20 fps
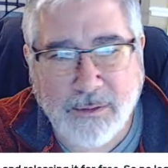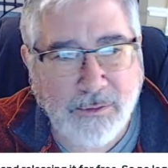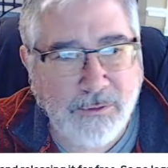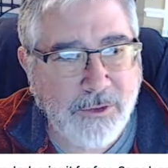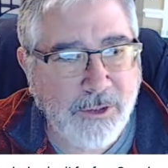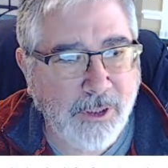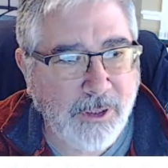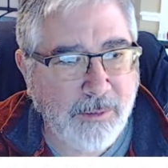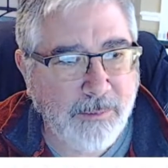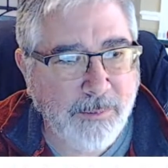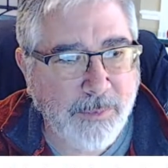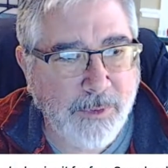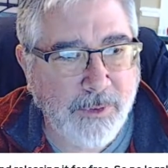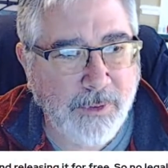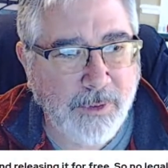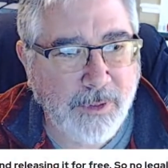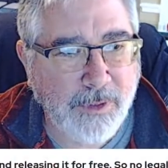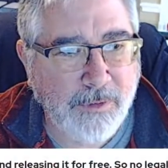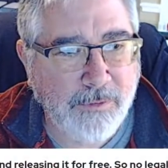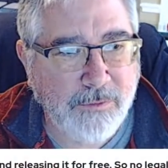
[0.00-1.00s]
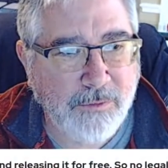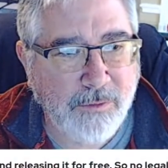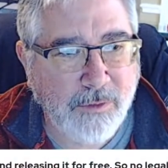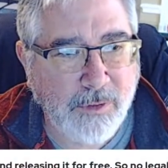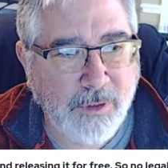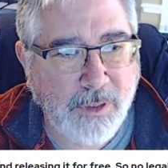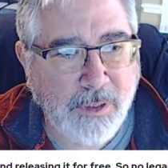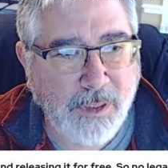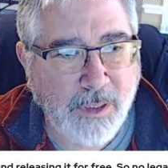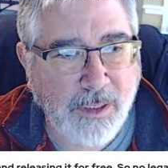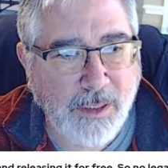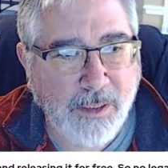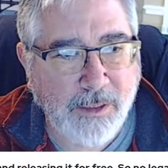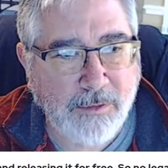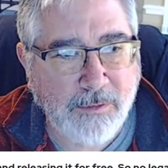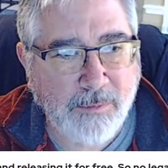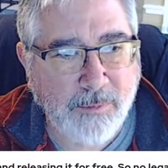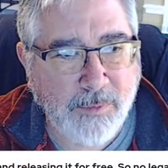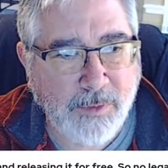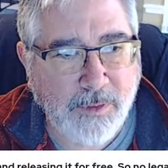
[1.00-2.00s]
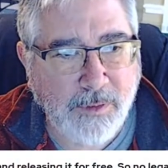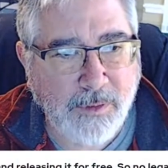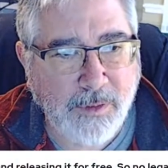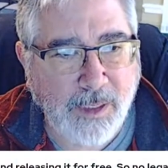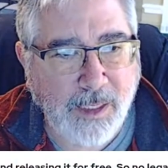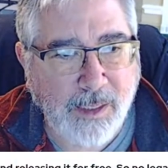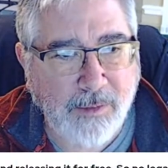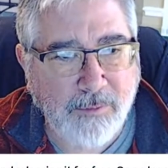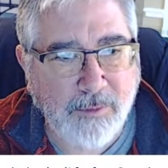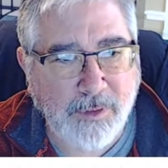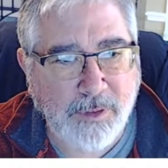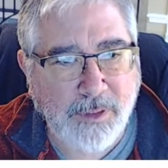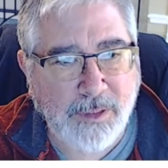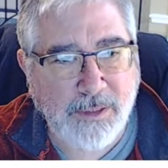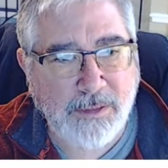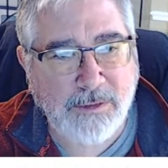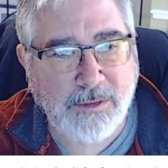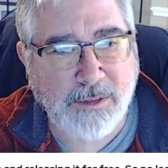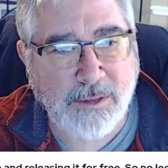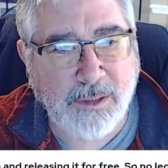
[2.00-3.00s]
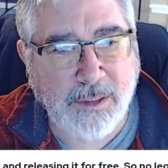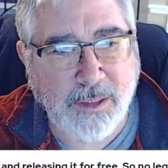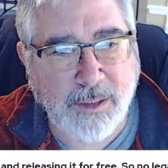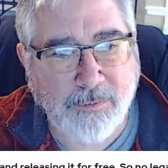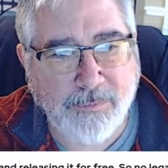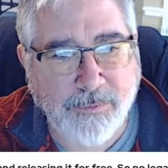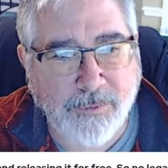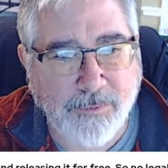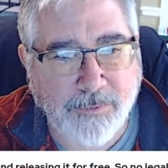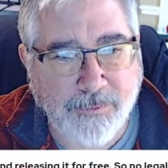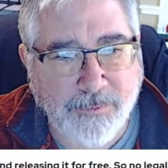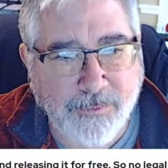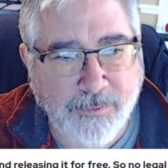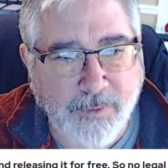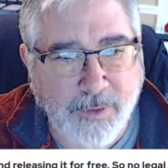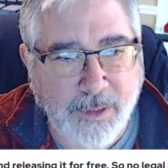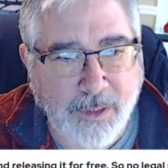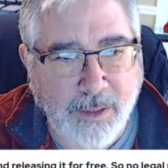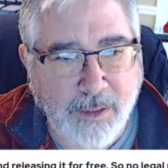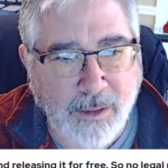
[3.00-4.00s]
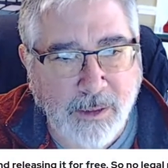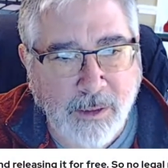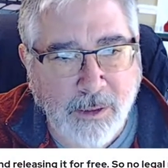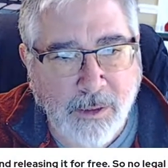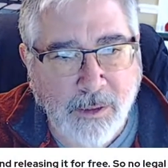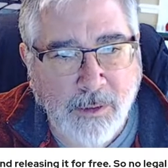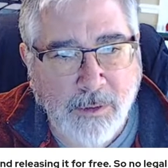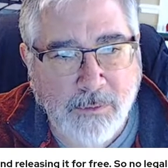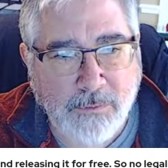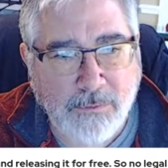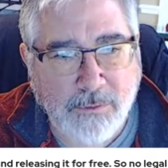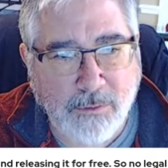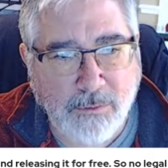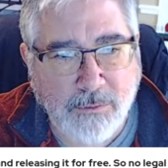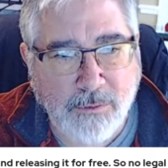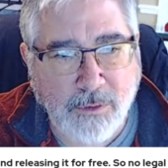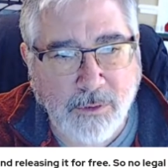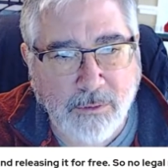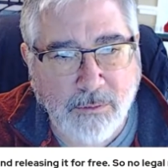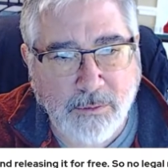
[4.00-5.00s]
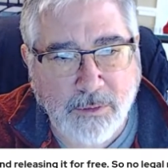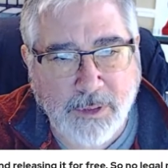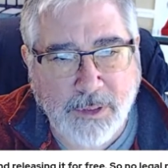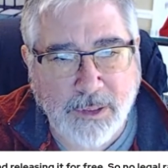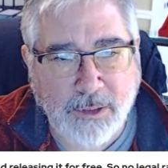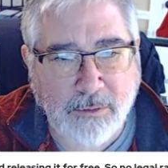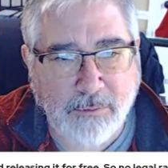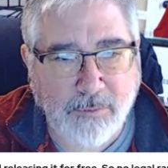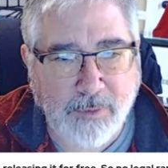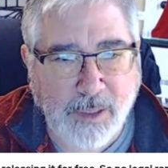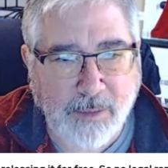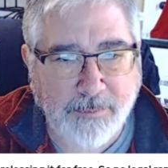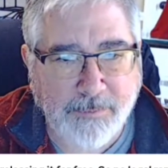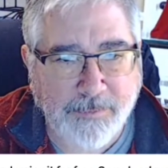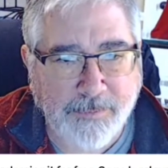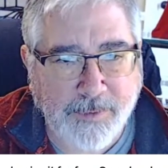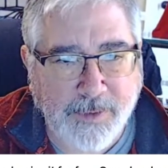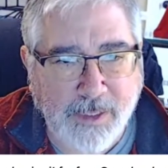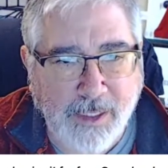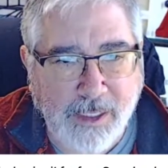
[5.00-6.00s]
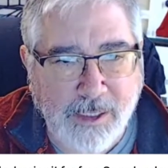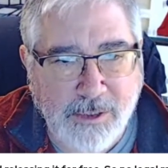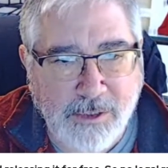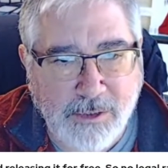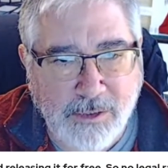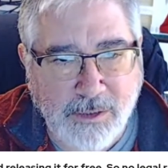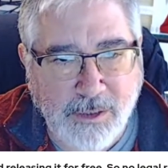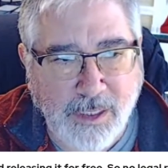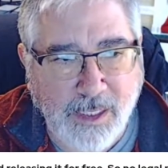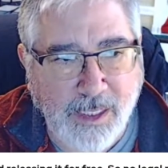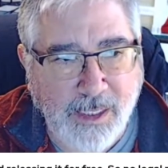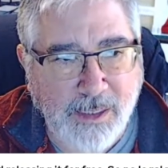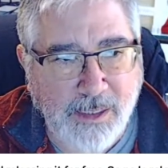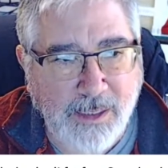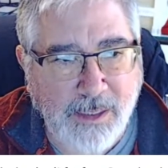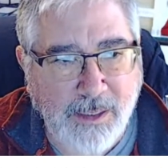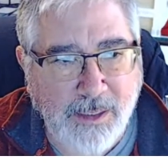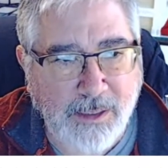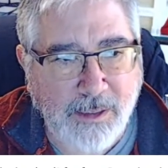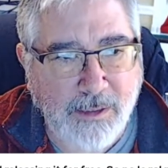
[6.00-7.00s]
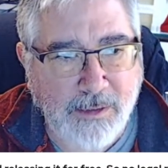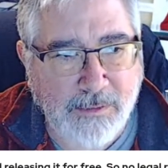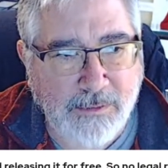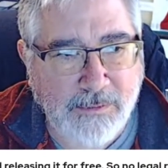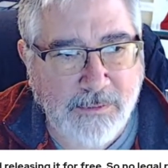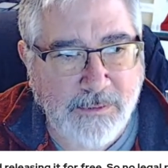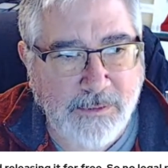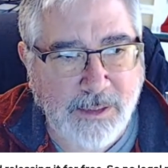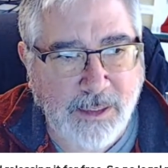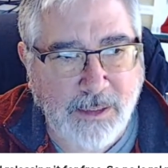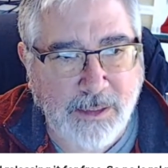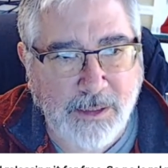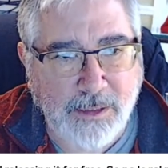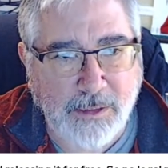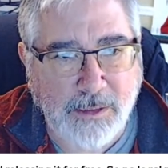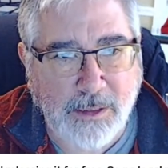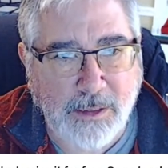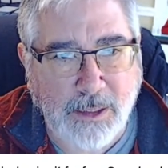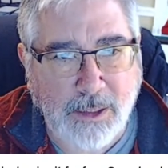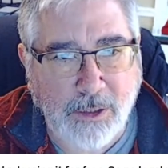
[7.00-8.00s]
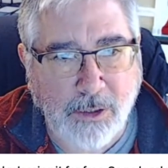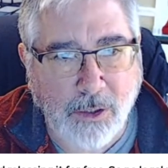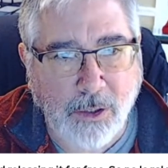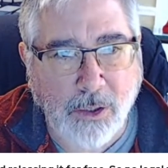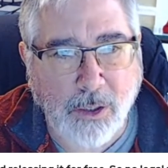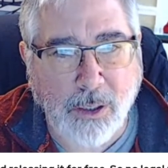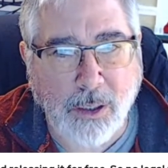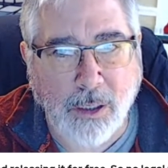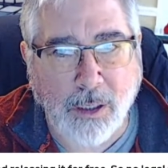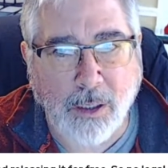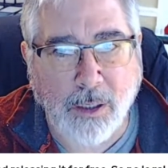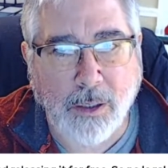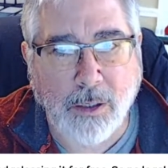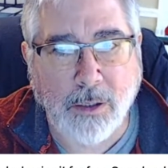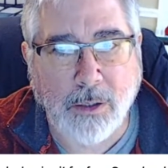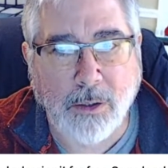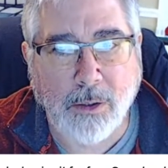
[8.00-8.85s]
John Byrne is drawing an X-Men and releasing it for free, so no legal ramification, and he is selling the art.